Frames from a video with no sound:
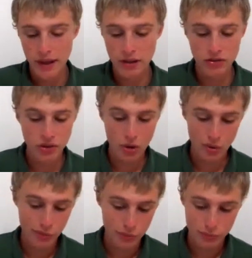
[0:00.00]
And
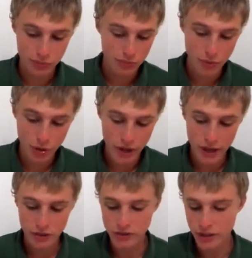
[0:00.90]
so,
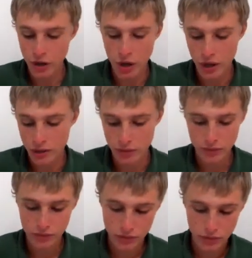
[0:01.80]
okay, you take
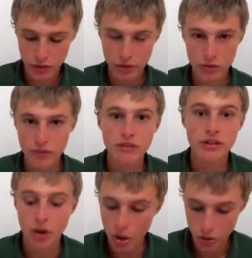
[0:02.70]
on another
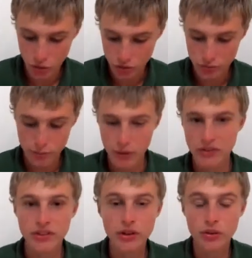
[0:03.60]
$50,
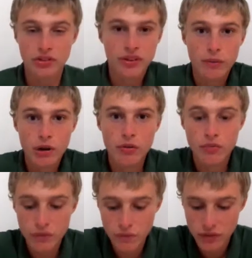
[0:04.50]
but still, it's
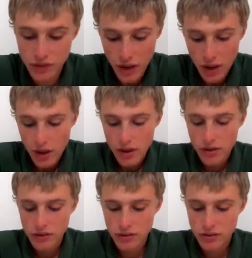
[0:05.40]

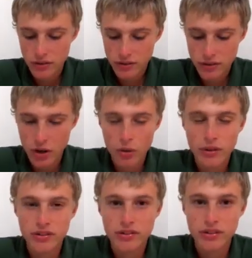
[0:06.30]

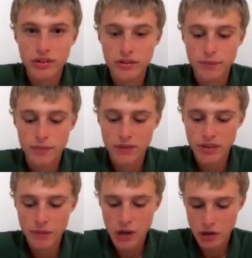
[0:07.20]

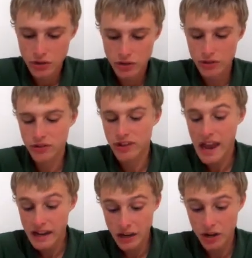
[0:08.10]

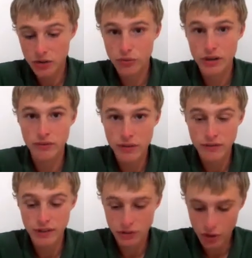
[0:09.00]

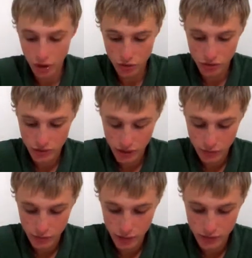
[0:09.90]
$815, is
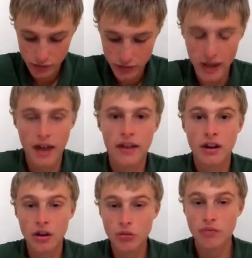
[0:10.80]
that correct? Yeah,
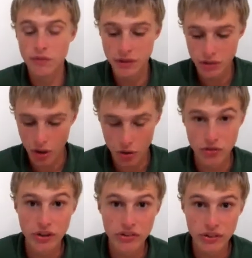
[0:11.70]

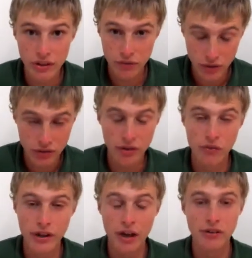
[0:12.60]
$815, just if you
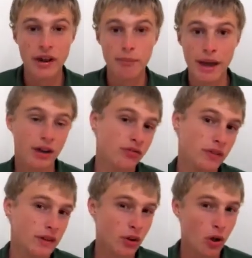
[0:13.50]
counted that max
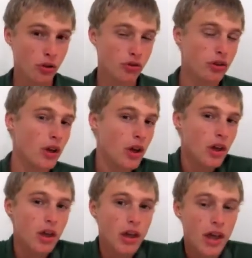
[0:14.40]
$50
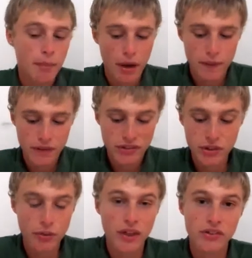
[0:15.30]
a month.
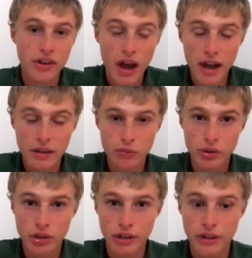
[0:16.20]
Still, that's not
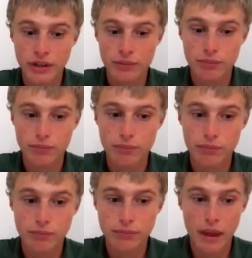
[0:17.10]
really
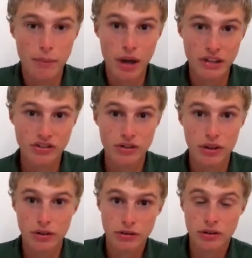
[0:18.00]
that much,
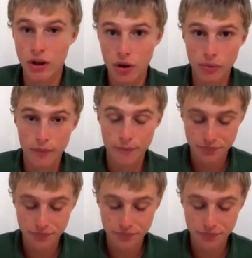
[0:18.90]
no.